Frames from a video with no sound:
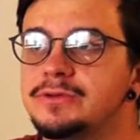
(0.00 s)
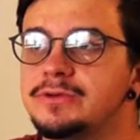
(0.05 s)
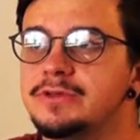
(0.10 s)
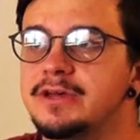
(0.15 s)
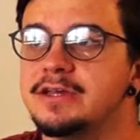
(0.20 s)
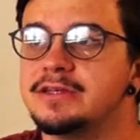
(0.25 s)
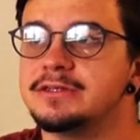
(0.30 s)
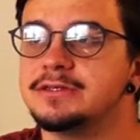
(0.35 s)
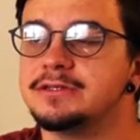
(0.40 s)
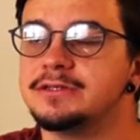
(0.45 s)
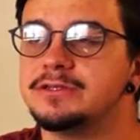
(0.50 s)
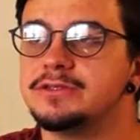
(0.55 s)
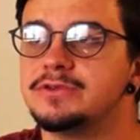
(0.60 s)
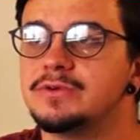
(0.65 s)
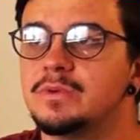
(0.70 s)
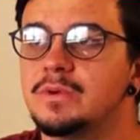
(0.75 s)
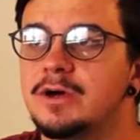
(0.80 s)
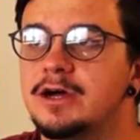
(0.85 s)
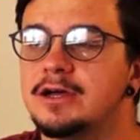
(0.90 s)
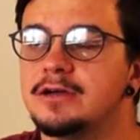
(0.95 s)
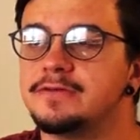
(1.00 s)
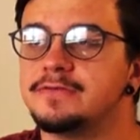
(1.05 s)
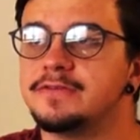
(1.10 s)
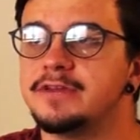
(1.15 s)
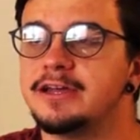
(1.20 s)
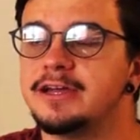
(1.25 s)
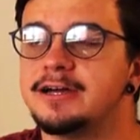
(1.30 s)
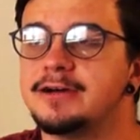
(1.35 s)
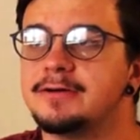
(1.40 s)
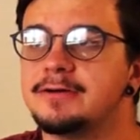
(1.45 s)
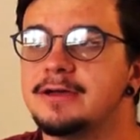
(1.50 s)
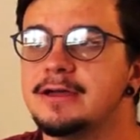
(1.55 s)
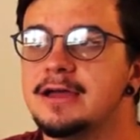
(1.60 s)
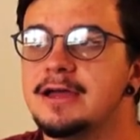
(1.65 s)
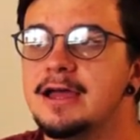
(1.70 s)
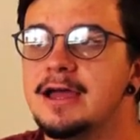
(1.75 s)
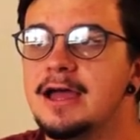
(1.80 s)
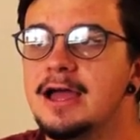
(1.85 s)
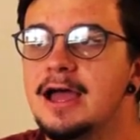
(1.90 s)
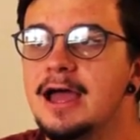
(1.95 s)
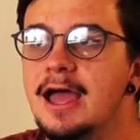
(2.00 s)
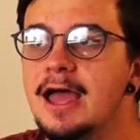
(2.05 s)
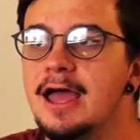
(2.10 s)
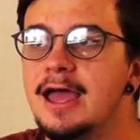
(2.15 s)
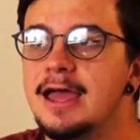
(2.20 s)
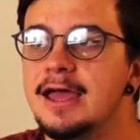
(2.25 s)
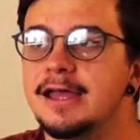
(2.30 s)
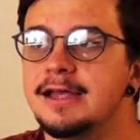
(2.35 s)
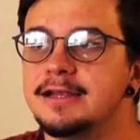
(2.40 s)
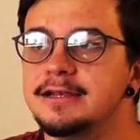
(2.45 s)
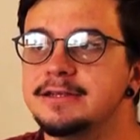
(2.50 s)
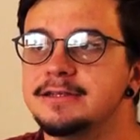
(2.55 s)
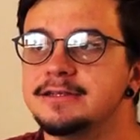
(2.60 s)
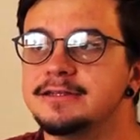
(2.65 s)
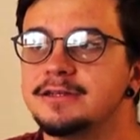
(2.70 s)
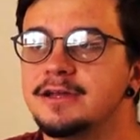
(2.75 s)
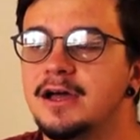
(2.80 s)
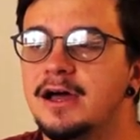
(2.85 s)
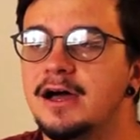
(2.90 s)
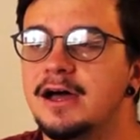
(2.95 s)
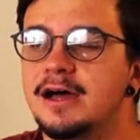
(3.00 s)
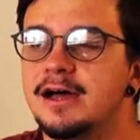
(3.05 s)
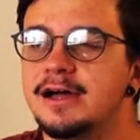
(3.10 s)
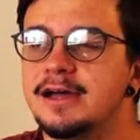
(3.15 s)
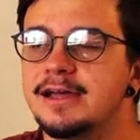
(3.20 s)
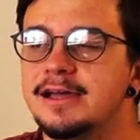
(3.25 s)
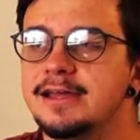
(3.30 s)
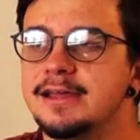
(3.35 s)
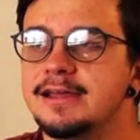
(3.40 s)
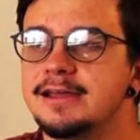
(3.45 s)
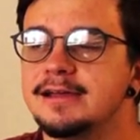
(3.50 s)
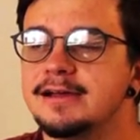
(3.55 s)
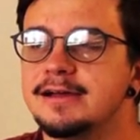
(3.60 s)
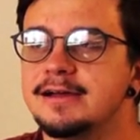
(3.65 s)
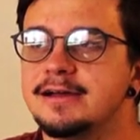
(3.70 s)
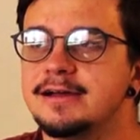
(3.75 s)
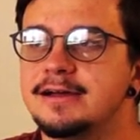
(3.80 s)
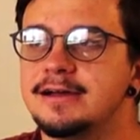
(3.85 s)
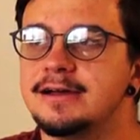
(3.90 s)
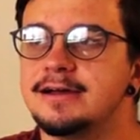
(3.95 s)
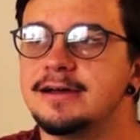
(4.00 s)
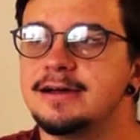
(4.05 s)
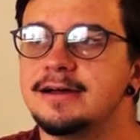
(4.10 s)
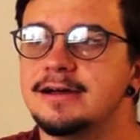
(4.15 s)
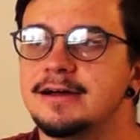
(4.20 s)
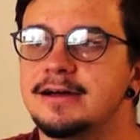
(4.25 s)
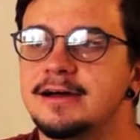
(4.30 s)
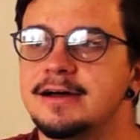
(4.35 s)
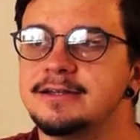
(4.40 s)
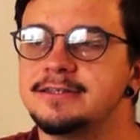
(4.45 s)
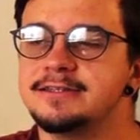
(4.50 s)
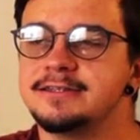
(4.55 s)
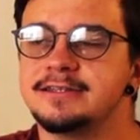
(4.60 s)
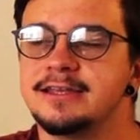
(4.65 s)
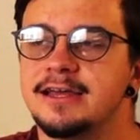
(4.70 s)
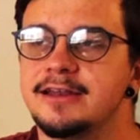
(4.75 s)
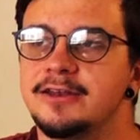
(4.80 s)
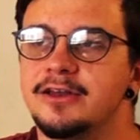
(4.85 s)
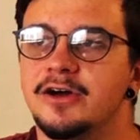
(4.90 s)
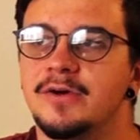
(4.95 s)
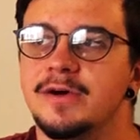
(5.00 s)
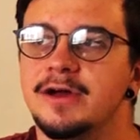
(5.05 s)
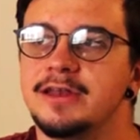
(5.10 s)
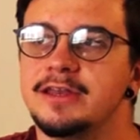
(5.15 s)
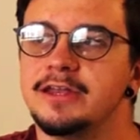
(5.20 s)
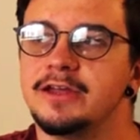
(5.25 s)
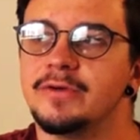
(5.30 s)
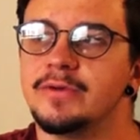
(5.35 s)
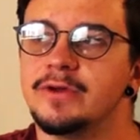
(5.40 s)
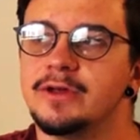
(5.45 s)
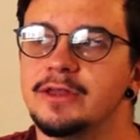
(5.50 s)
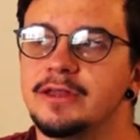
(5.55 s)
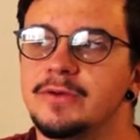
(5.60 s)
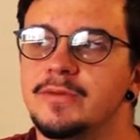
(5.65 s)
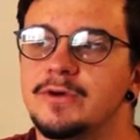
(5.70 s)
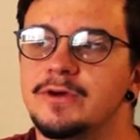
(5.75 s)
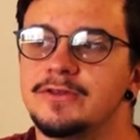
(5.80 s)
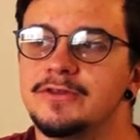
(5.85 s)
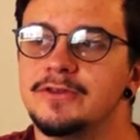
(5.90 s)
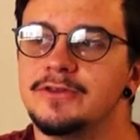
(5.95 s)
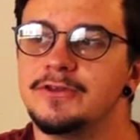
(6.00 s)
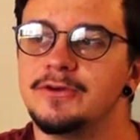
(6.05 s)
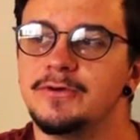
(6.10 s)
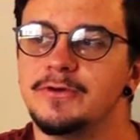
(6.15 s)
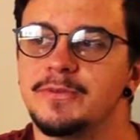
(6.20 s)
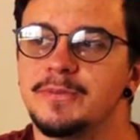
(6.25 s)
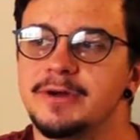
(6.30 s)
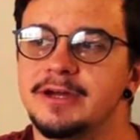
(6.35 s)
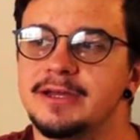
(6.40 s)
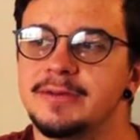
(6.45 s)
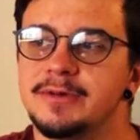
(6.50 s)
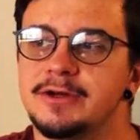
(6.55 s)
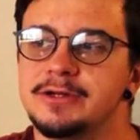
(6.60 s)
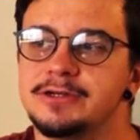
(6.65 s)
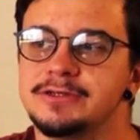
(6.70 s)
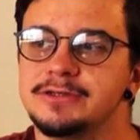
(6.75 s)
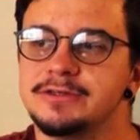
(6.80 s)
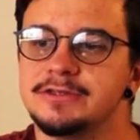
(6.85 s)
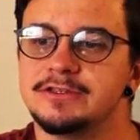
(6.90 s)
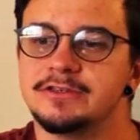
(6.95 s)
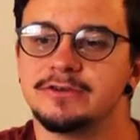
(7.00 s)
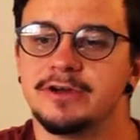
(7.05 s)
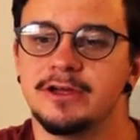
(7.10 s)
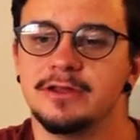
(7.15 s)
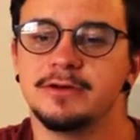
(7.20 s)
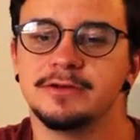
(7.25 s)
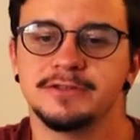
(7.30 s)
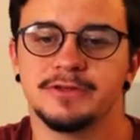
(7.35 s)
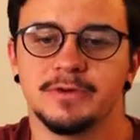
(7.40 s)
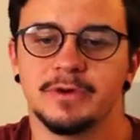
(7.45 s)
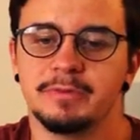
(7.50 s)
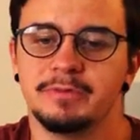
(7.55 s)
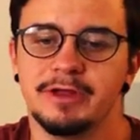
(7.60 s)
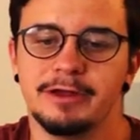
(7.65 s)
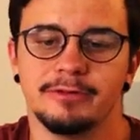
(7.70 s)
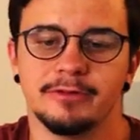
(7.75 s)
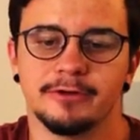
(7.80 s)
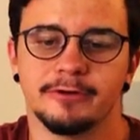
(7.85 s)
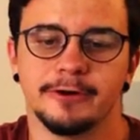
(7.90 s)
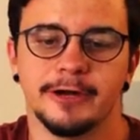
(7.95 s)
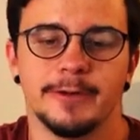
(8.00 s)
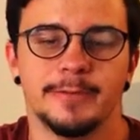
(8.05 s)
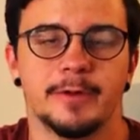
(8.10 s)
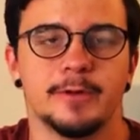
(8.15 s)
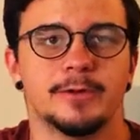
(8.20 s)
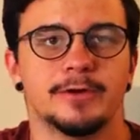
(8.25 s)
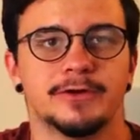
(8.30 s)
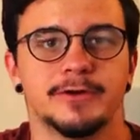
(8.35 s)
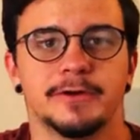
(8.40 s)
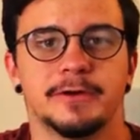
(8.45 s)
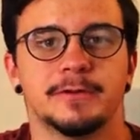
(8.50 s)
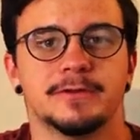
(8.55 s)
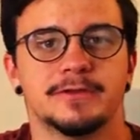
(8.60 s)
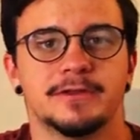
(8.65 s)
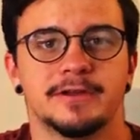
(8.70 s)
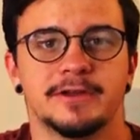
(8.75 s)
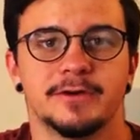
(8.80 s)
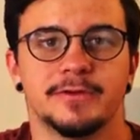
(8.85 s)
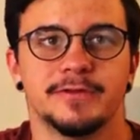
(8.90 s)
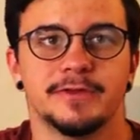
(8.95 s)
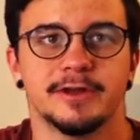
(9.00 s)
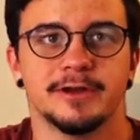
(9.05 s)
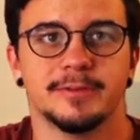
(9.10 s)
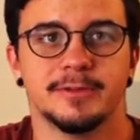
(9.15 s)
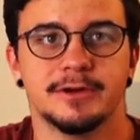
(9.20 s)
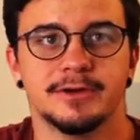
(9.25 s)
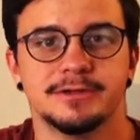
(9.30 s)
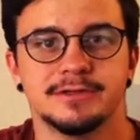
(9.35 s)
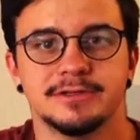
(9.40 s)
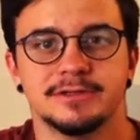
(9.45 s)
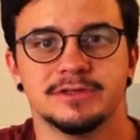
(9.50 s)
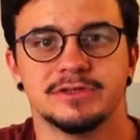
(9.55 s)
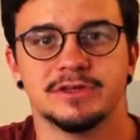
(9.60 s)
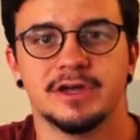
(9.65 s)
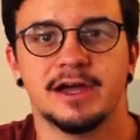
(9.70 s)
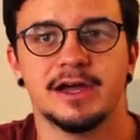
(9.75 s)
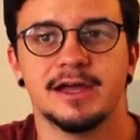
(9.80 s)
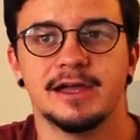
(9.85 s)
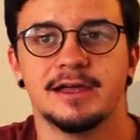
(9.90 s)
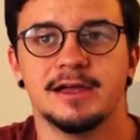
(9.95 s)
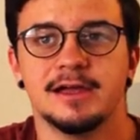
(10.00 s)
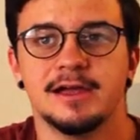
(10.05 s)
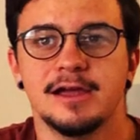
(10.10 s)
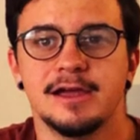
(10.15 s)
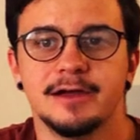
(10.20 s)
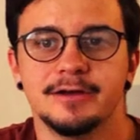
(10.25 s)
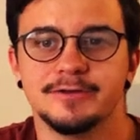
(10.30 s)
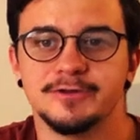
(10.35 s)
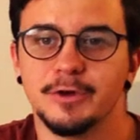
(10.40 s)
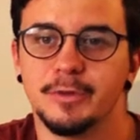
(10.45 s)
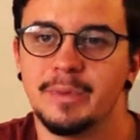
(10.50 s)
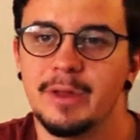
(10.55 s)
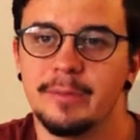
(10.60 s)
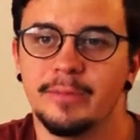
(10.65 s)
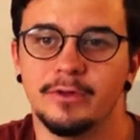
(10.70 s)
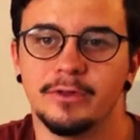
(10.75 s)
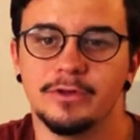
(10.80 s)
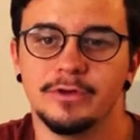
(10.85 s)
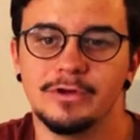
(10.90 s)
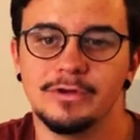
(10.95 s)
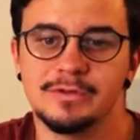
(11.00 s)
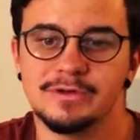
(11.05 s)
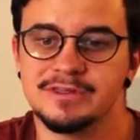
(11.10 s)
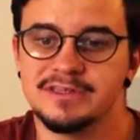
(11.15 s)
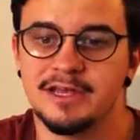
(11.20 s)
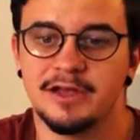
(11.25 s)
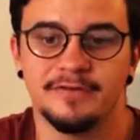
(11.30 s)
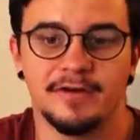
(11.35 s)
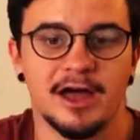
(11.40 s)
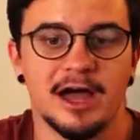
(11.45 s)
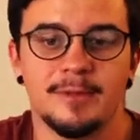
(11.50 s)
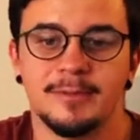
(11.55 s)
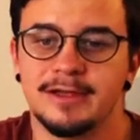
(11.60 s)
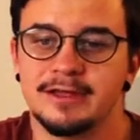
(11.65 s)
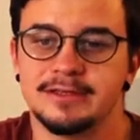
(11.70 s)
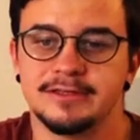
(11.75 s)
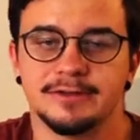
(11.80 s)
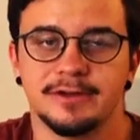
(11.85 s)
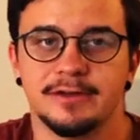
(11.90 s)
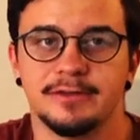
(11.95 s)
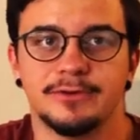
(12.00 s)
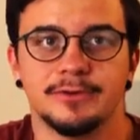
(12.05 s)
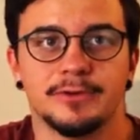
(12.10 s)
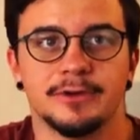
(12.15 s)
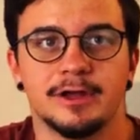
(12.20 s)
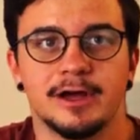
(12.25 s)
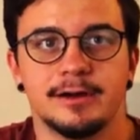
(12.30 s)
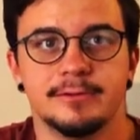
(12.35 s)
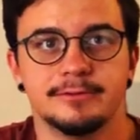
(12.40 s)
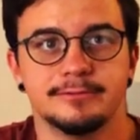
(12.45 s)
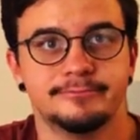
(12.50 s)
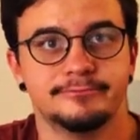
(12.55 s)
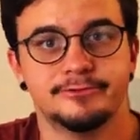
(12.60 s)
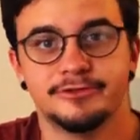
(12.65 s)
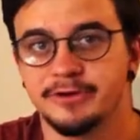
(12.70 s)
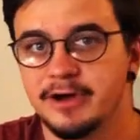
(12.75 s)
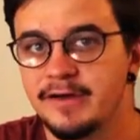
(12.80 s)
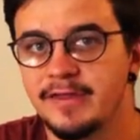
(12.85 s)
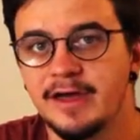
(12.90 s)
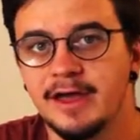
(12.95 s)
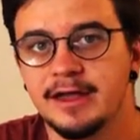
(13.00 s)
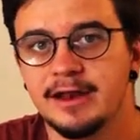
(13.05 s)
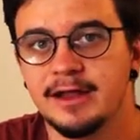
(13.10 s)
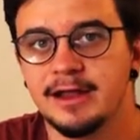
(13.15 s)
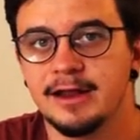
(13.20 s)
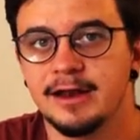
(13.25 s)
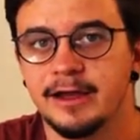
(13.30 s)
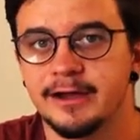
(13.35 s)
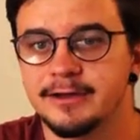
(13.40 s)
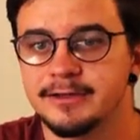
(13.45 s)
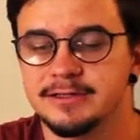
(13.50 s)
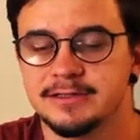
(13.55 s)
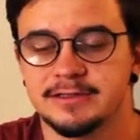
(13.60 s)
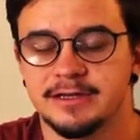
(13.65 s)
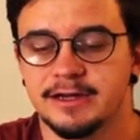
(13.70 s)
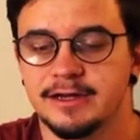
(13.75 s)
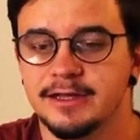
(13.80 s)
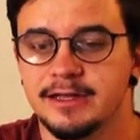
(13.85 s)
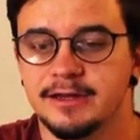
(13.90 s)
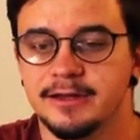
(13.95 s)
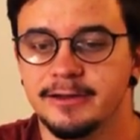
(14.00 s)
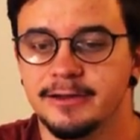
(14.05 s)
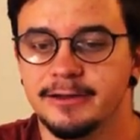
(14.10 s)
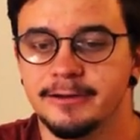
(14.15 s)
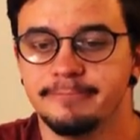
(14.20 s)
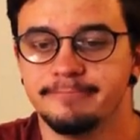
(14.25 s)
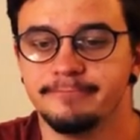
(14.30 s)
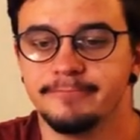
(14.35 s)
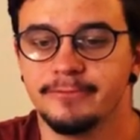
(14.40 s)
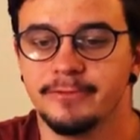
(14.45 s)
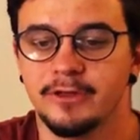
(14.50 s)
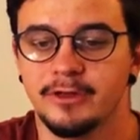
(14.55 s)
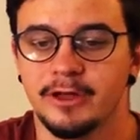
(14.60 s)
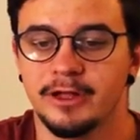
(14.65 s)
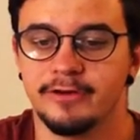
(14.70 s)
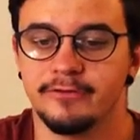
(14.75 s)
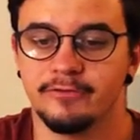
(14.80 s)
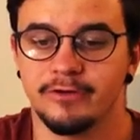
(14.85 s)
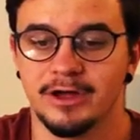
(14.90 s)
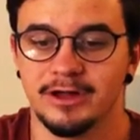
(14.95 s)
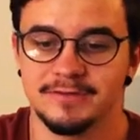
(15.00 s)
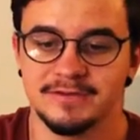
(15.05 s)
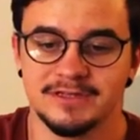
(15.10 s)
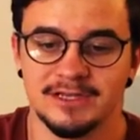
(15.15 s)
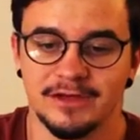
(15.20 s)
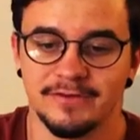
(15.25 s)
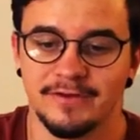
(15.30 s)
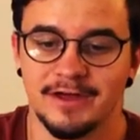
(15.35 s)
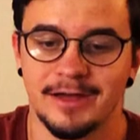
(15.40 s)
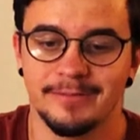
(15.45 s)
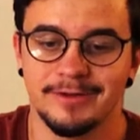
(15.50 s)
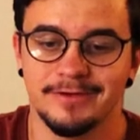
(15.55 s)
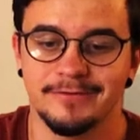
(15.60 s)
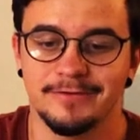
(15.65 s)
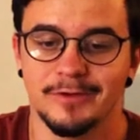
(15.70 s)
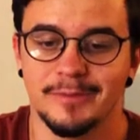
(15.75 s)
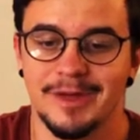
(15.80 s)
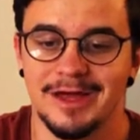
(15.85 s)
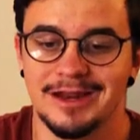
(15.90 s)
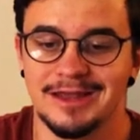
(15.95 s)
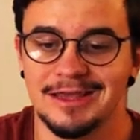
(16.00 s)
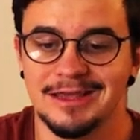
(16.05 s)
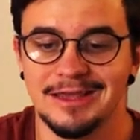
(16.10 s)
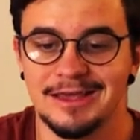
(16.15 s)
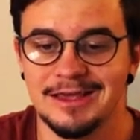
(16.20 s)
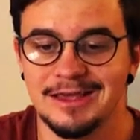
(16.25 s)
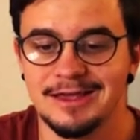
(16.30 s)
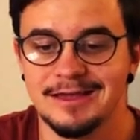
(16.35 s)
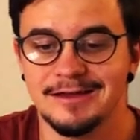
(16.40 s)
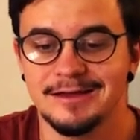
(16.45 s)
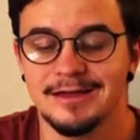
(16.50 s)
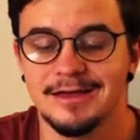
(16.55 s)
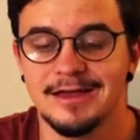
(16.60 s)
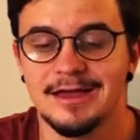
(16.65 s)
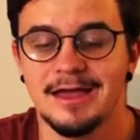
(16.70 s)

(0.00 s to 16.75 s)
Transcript: two thousand twelve now, and I I just had no idea really what to do with my emotions. So I looked to what people around me were doing to deal with their emotions. I saw people who were self-harming, so I thought I would try that, and I got stuck in a kind of rut of self-harming for about a year.